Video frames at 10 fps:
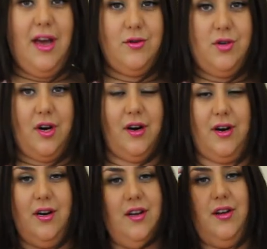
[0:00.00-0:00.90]
our
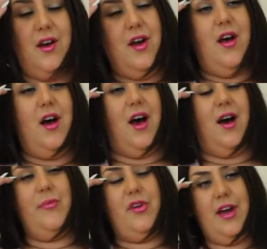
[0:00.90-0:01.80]
Torrid,
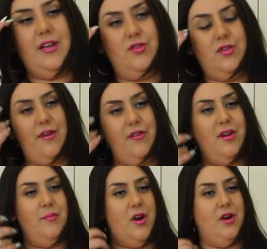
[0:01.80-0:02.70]
but you guys do have it
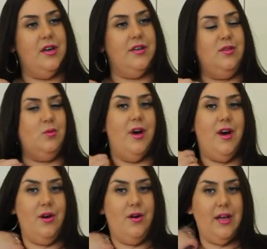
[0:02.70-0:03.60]
in America as
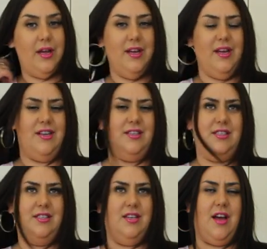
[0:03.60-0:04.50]
well. I
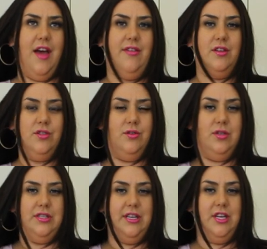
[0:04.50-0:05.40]
think it's
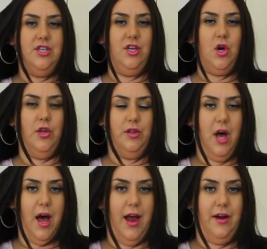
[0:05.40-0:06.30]
called City Chic
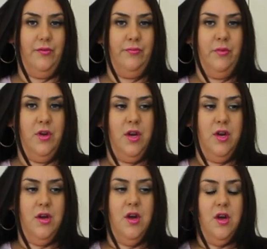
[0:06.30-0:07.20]
Online,
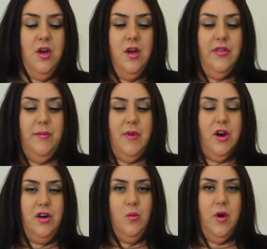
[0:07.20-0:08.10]
the
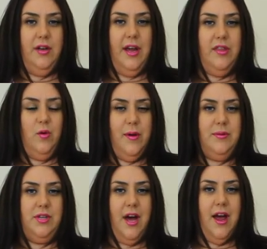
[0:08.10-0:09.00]
American one, like the
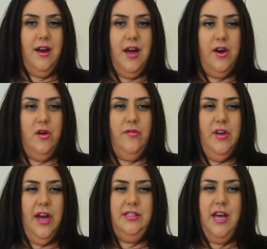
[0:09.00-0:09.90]
website. I don't know if
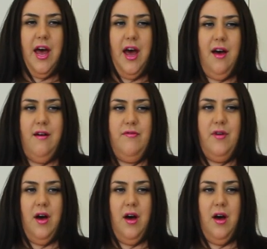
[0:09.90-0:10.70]
you guys have